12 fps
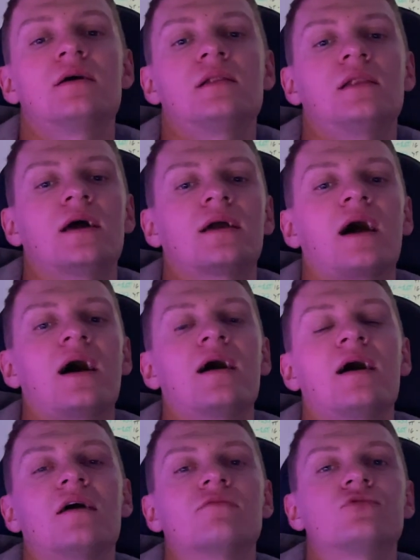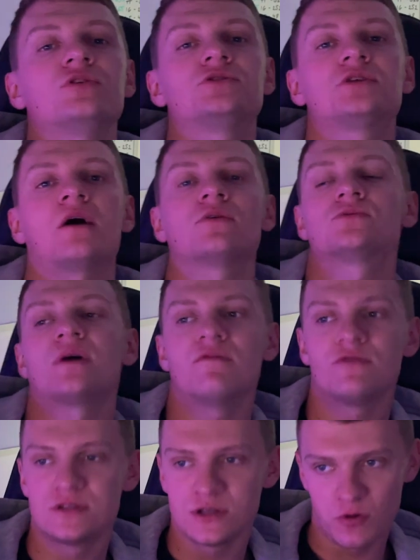Like, I have reached out to
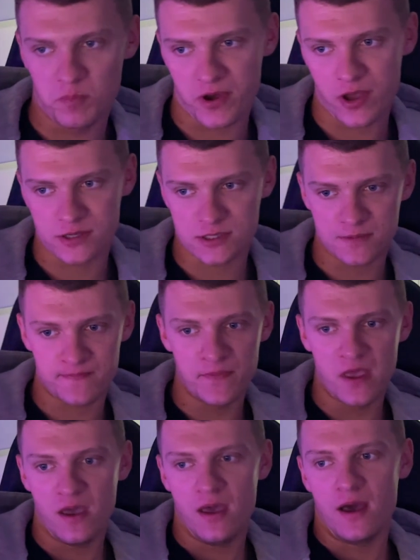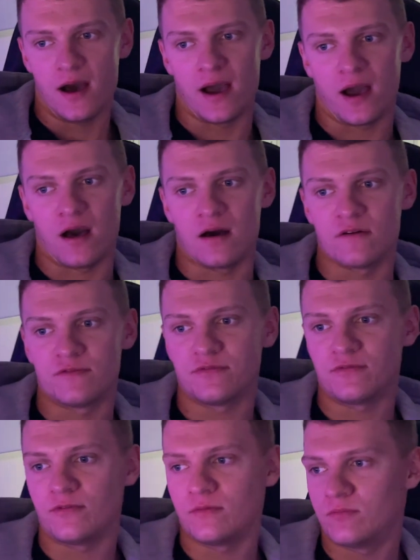every single person. I have
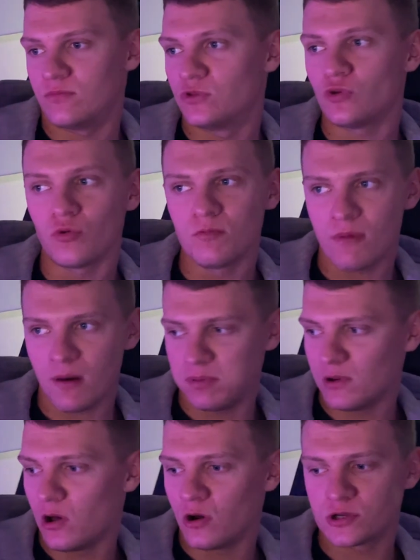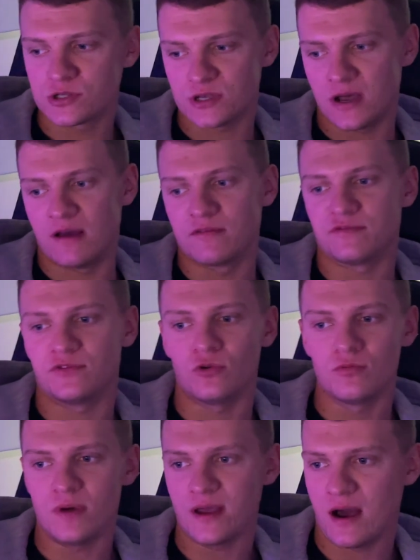done my blogs. I've
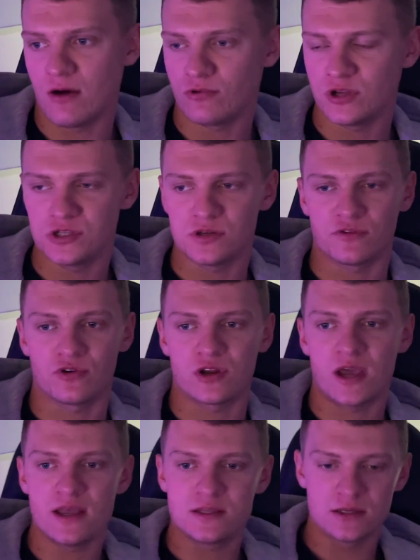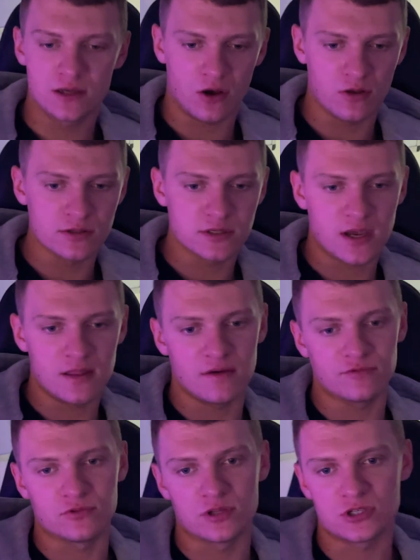done my outreach. I've created content. I've
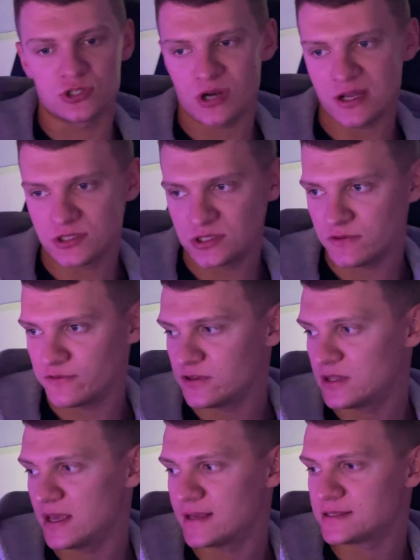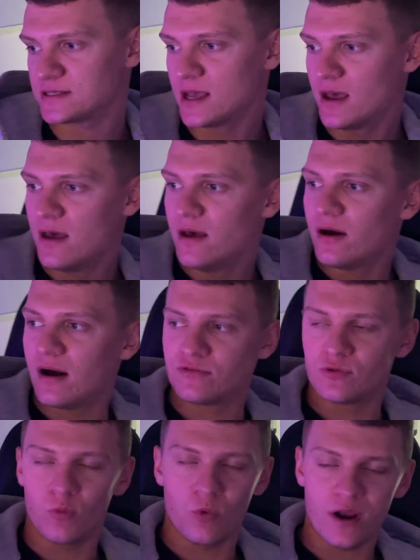done the strategy for this. I've
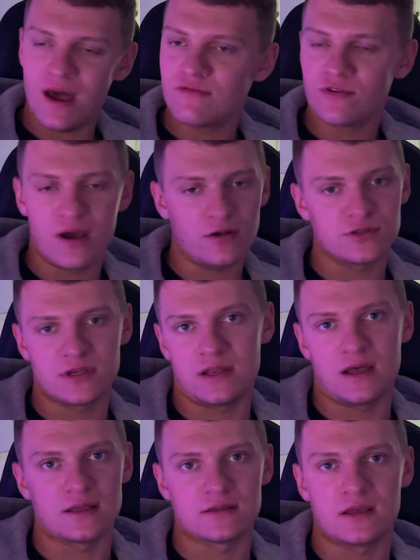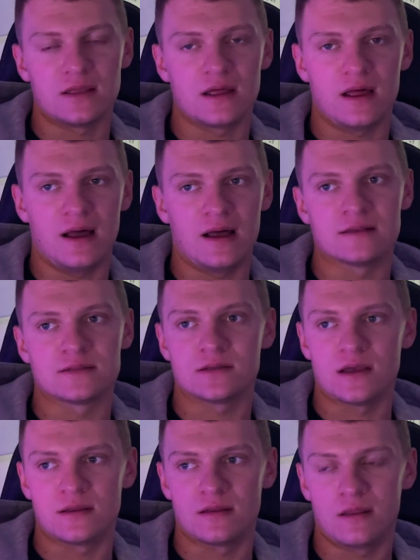done whatever else it has,
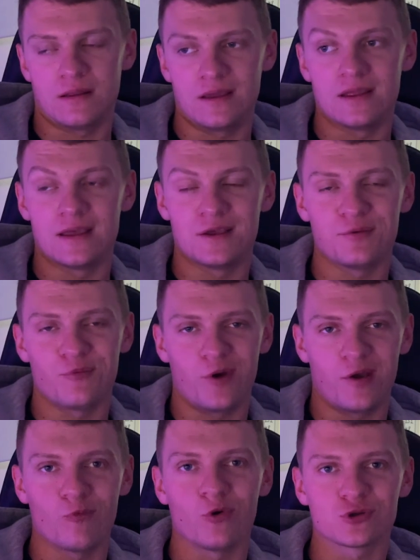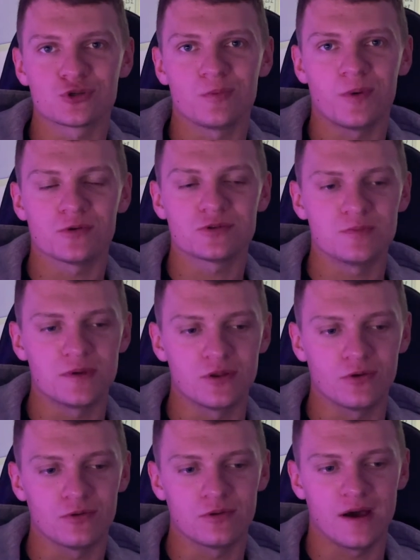and it was supposed to be
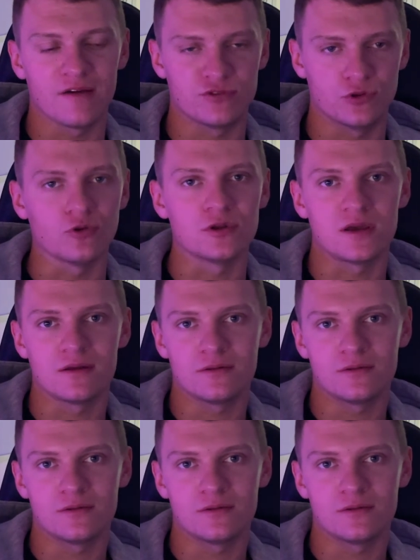done. I've done it.